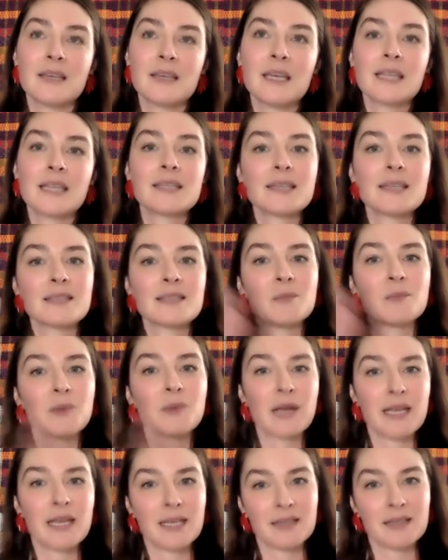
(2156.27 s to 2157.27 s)
it doesn't
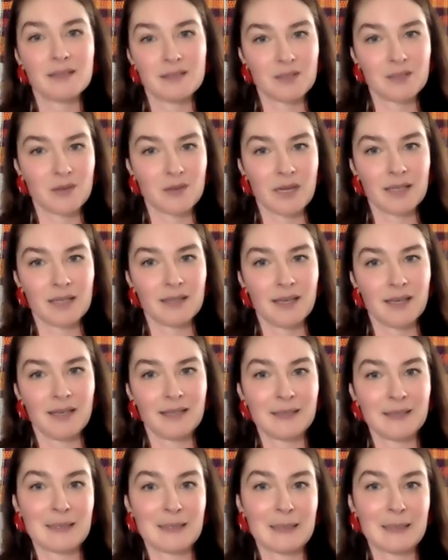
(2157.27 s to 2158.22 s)
break in a straight line,